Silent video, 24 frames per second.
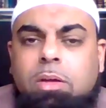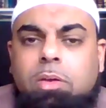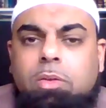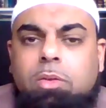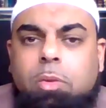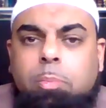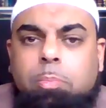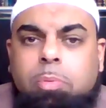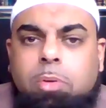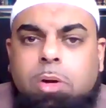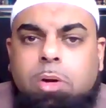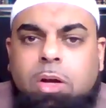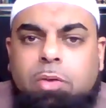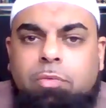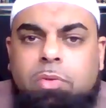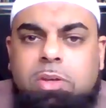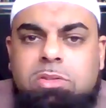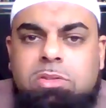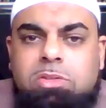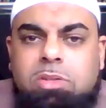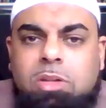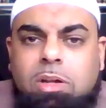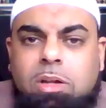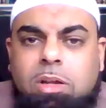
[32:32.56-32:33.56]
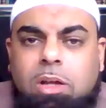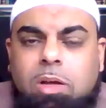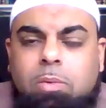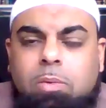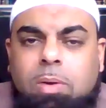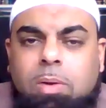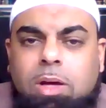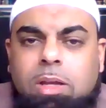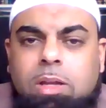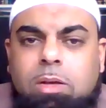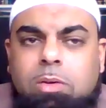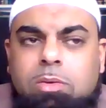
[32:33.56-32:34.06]
The Prophet
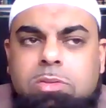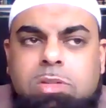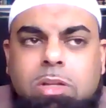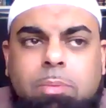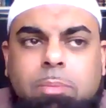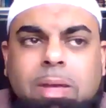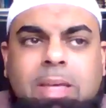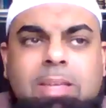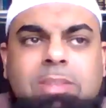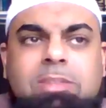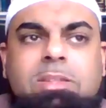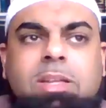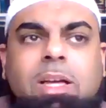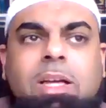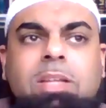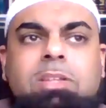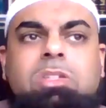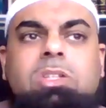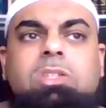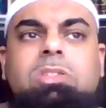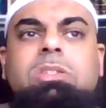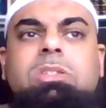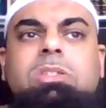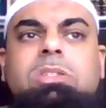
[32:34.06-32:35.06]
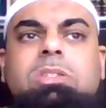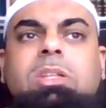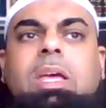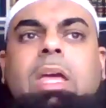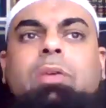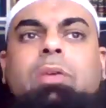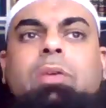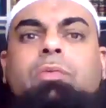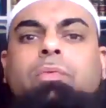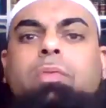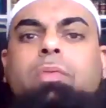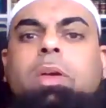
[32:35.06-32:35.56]
wasallam is not just
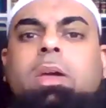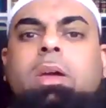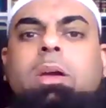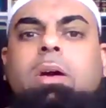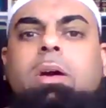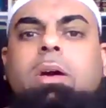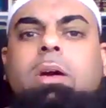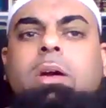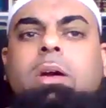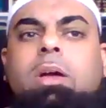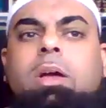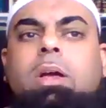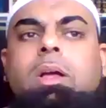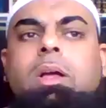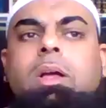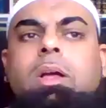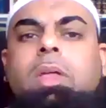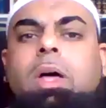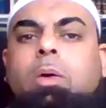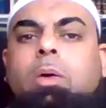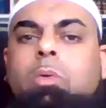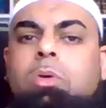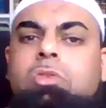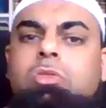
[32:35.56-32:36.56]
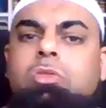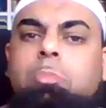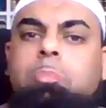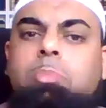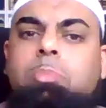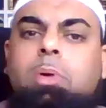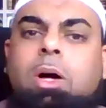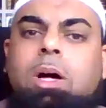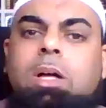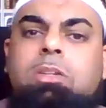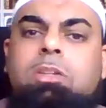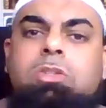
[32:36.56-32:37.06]
a figure that was
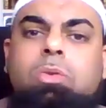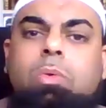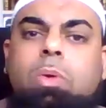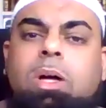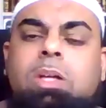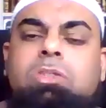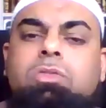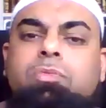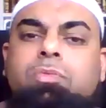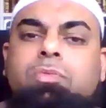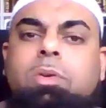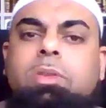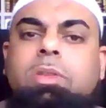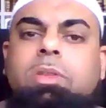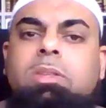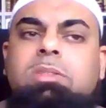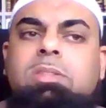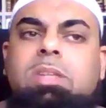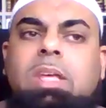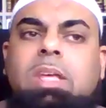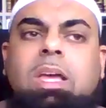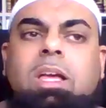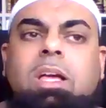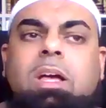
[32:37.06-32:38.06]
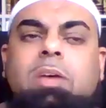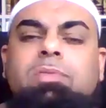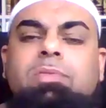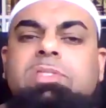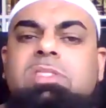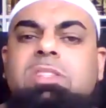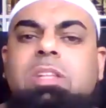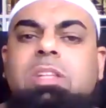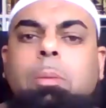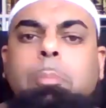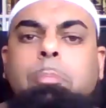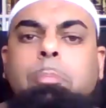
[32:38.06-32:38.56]
brought to us for the sake of
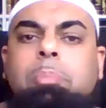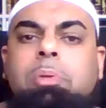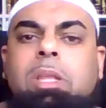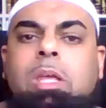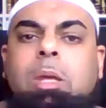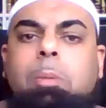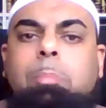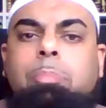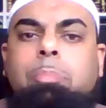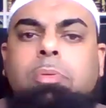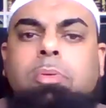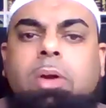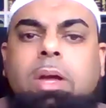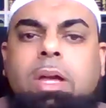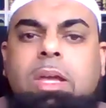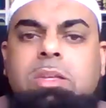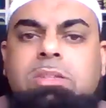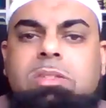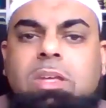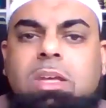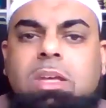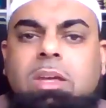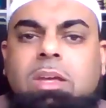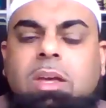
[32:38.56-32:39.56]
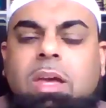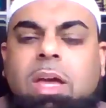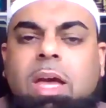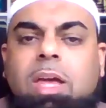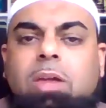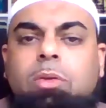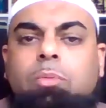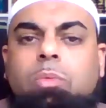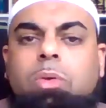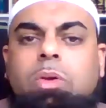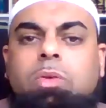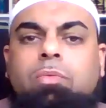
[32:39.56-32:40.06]
simply praising
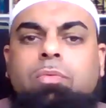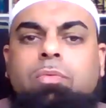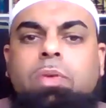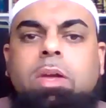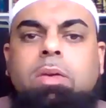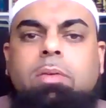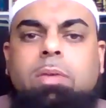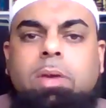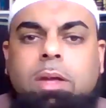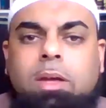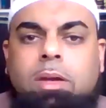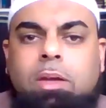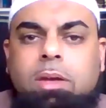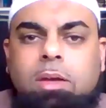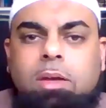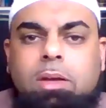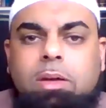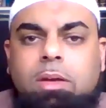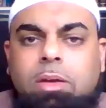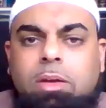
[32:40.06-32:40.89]
and revering.